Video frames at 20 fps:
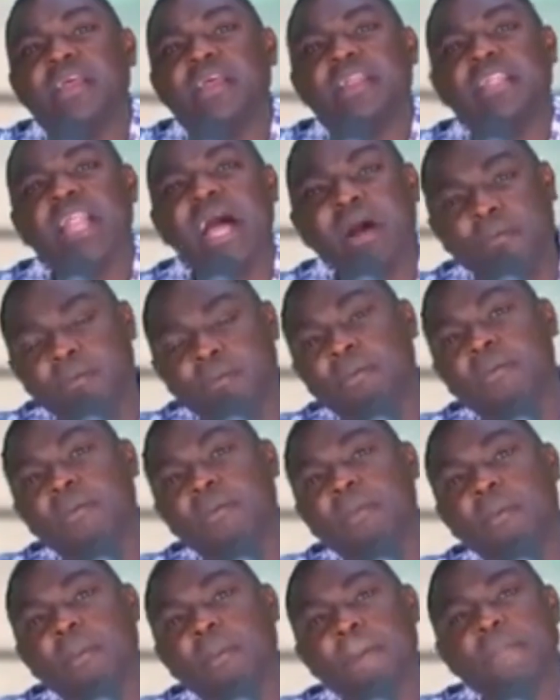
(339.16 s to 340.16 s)
Now,
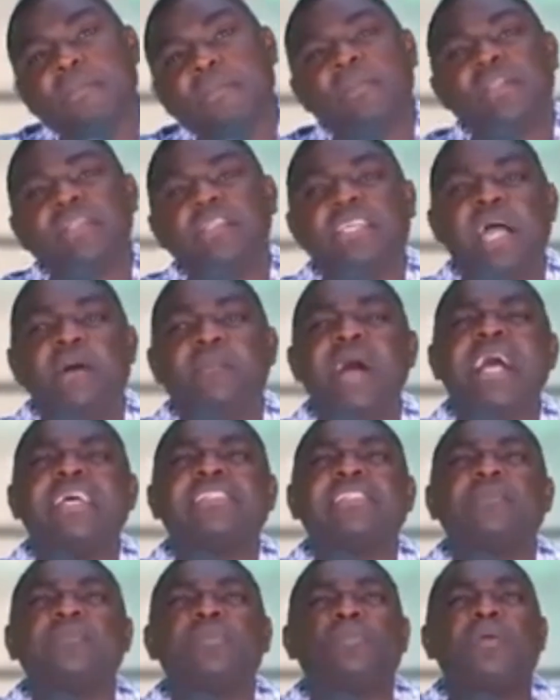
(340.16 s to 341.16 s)
the Emma
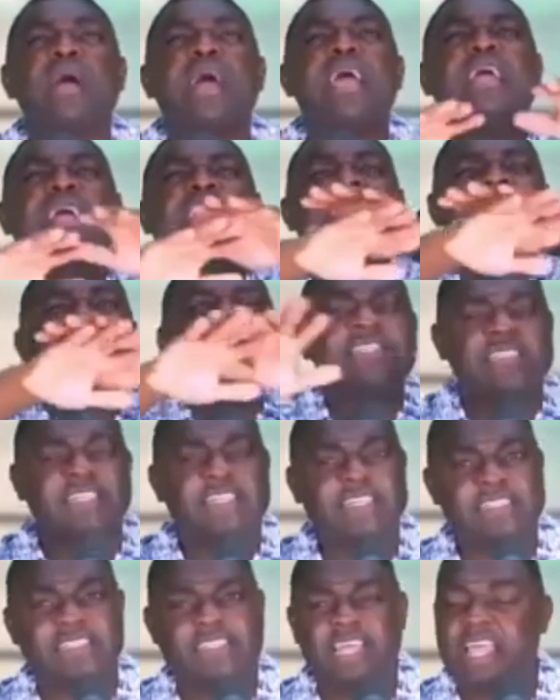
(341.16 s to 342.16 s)
Assembly cried crazy,
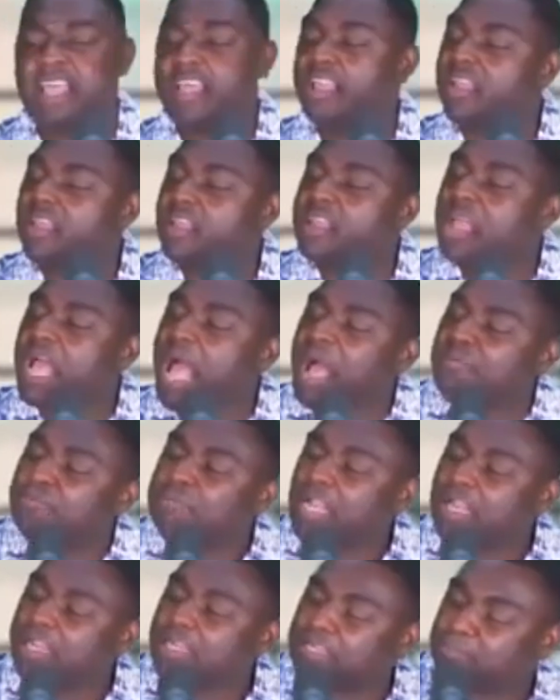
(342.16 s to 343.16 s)
didn't say,
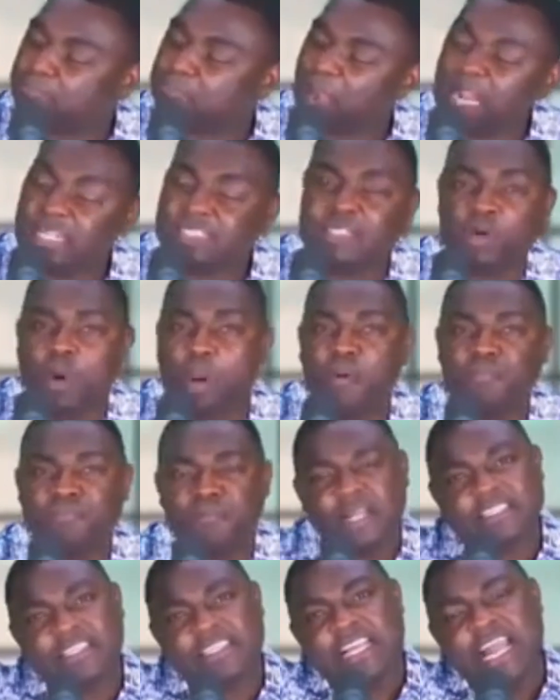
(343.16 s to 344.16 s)
after Brante Womo
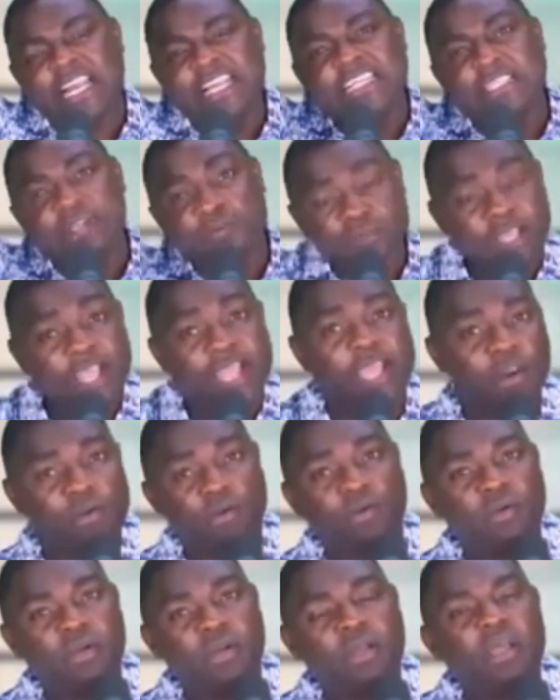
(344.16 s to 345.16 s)
Fasikani DVA, you
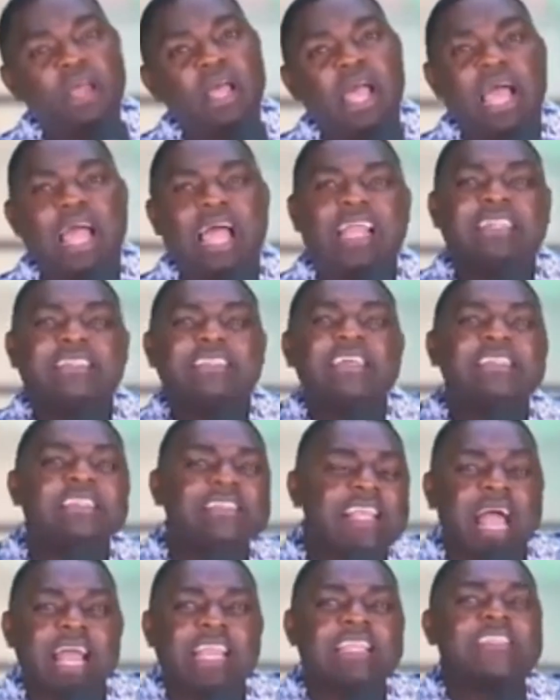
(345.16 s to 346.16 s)
know. And
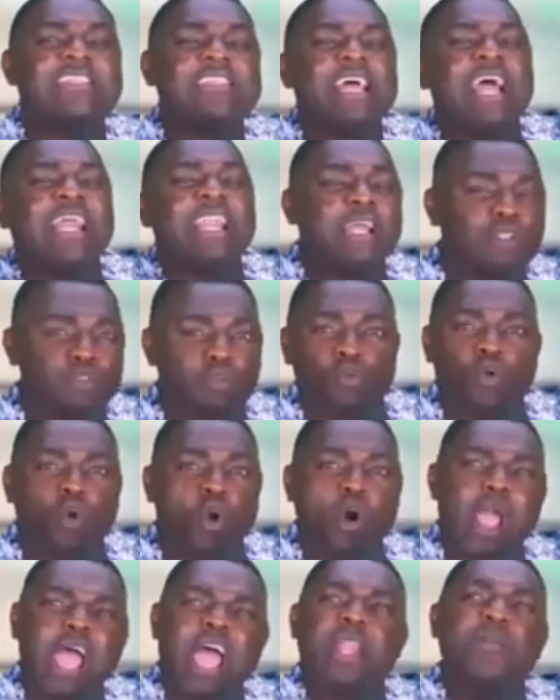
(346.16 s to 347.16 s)
this guy decided to
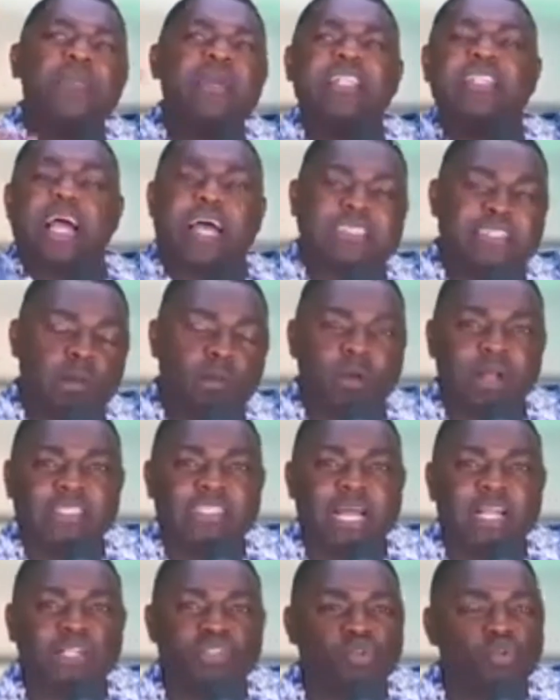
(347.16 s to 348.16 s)
go and meet Asamoah
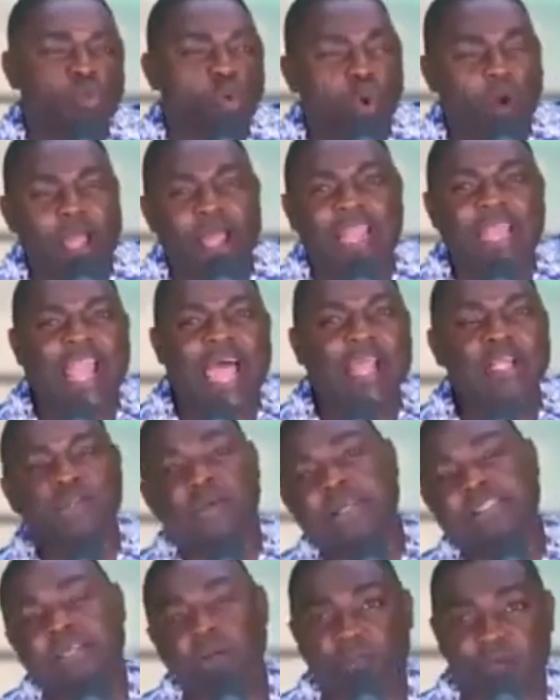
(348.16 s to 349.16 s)
Gyan to go and lie to
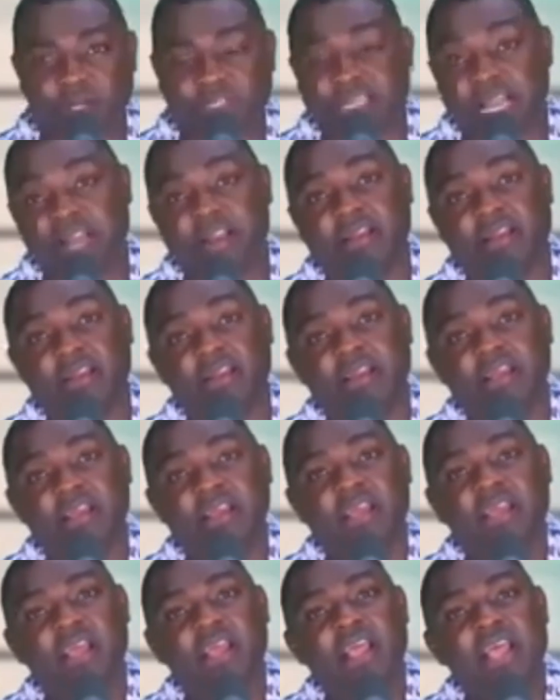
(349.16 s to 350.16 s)
Asamoah Gyan.
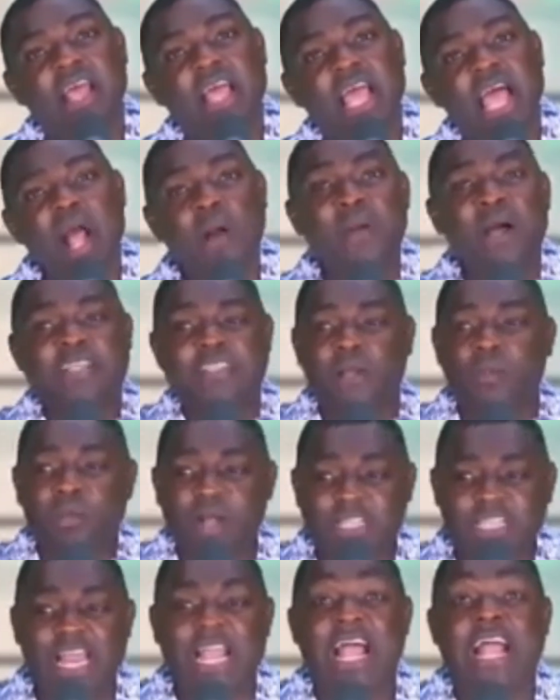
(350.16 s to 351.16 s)
Ewa
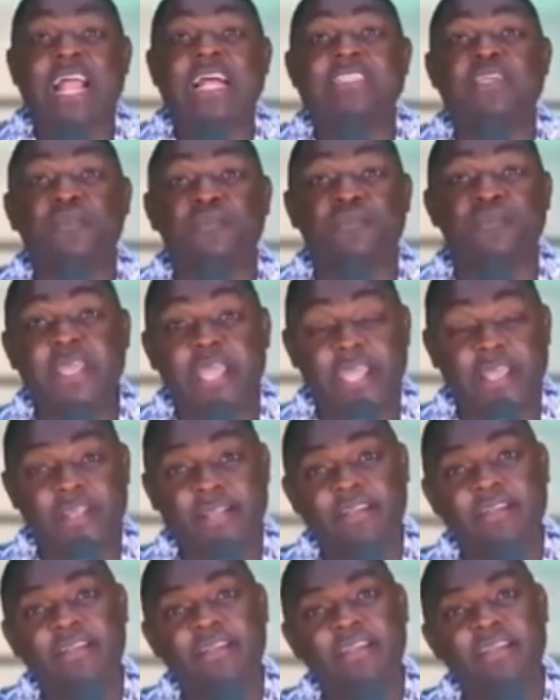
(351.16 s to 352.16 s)
Asamoah Gyan and Gazafie.
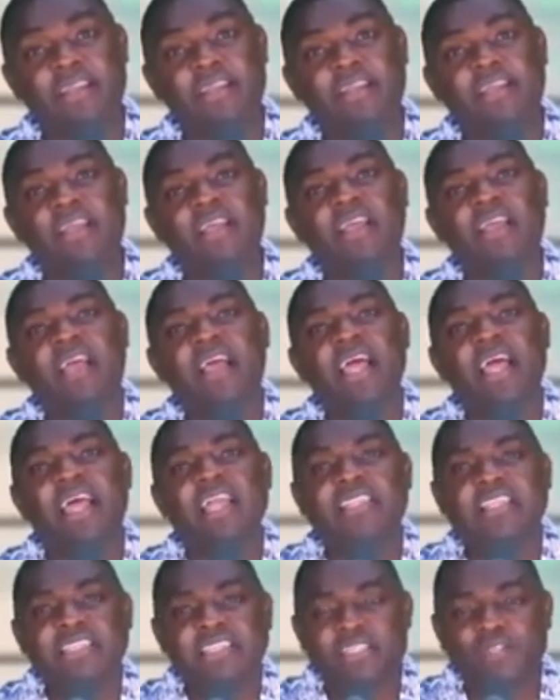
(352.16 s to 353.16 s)

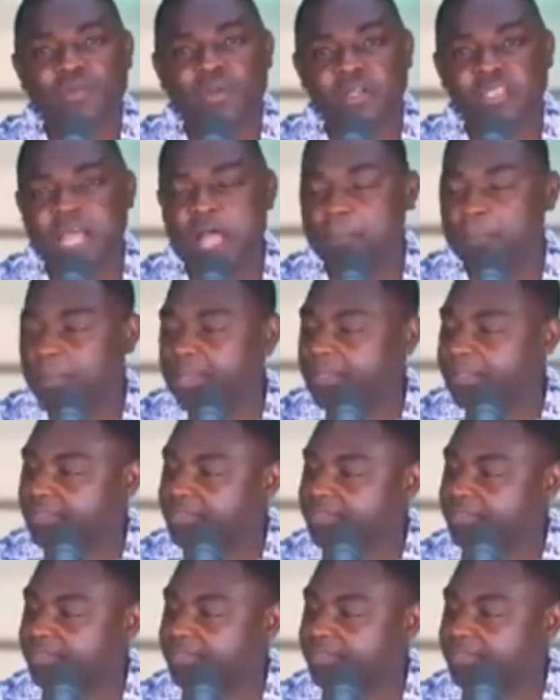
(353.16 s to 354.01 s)
And this is what happened.